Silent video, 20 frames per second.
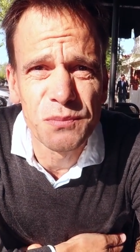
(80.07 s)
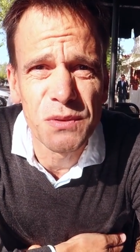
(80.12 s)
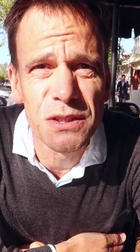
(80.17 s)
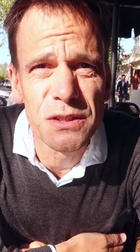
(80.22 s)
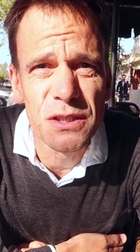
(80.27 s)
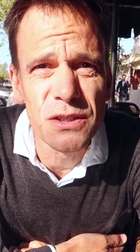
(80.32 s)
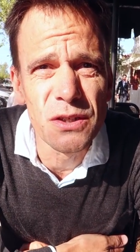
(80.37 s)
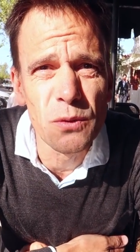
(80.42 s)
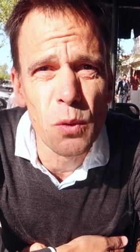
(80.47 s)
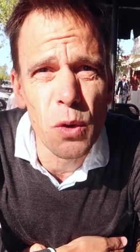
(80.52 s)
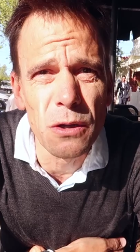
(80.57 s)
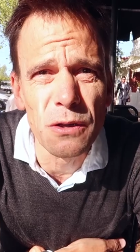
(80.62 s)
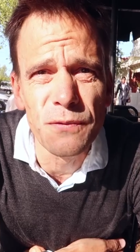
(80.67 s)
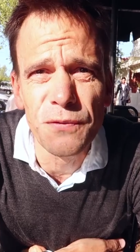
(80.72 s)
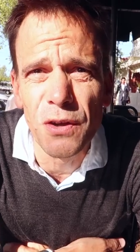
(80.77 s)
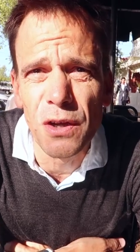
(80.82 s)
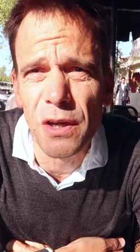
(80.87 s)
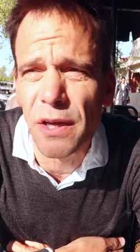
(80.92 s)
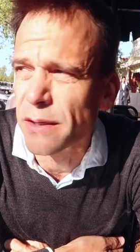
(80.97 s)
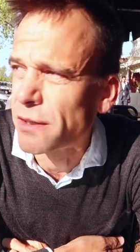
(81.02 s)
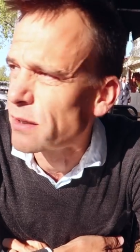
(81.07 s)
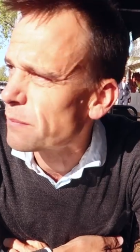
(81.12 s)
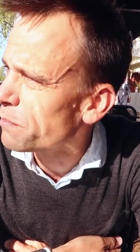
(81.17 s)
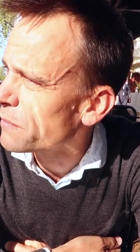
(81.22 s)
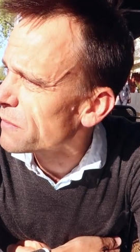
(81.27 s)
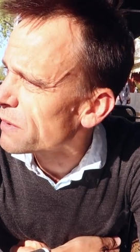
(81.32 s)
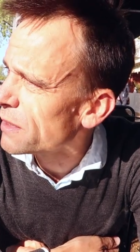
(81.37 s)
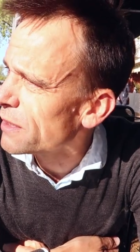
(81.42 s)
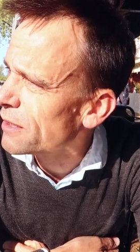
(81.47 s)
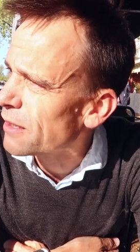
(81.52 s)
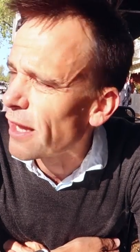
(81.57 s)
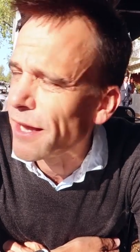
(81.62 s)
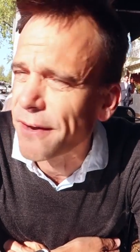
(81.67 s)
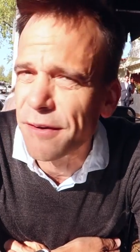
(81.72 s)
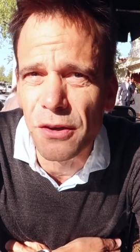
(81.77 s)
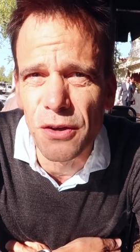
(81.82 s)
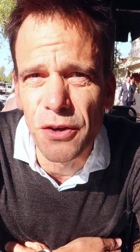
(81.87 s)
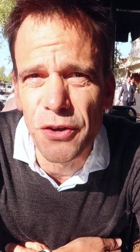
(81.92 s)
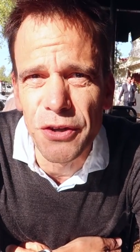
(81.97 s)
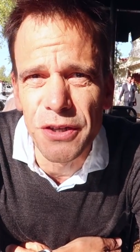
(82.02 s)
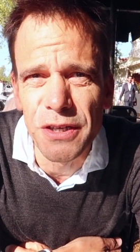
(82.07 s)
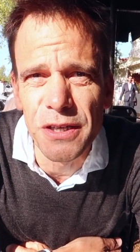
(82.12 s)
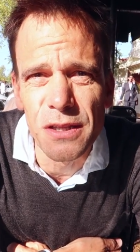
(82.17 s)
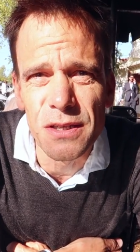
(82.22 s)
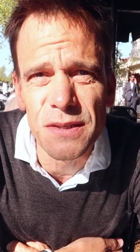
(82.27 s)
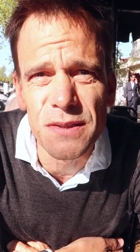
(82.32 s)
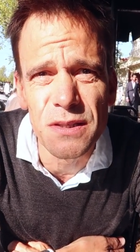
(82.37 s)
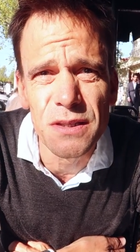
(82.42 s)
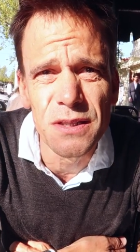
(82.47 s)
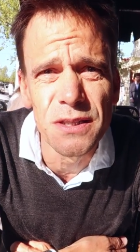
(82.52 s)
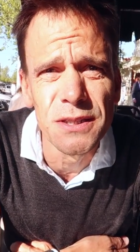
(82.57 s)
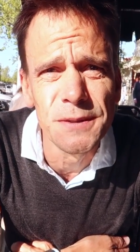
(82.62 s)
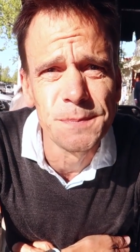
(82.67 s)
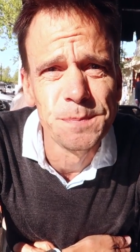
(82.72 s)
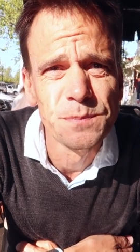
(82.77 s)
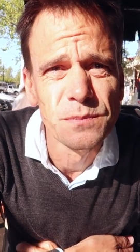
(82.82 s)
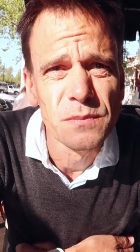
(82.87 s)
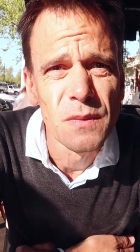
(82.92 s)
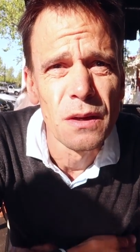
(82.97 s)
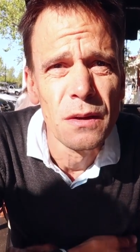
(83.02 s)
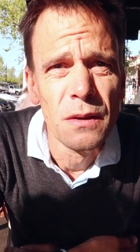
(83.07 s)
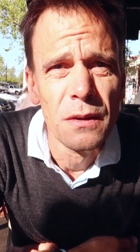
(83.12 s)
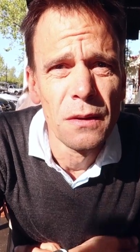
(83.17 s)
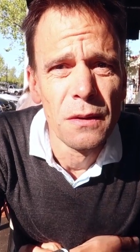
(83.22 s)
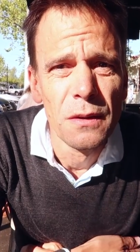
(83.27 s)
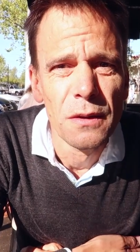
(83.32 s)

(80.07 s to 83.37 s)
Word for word: He did the qualifying in, in London earlier this year. Yep.